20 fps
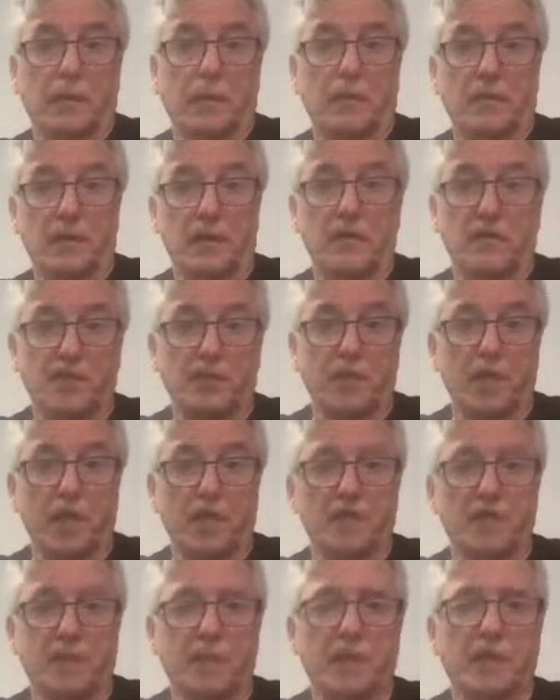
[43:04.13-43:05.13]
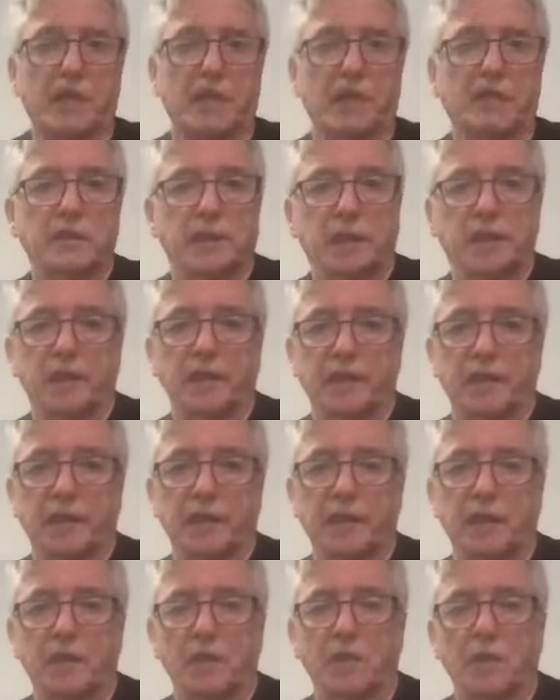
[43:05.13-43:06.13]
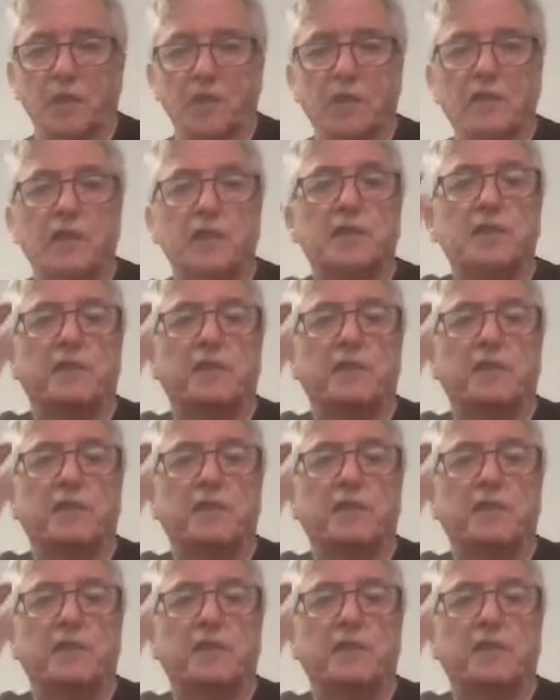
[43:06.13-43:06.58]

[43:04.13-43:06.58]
this arrangement, and I think that works just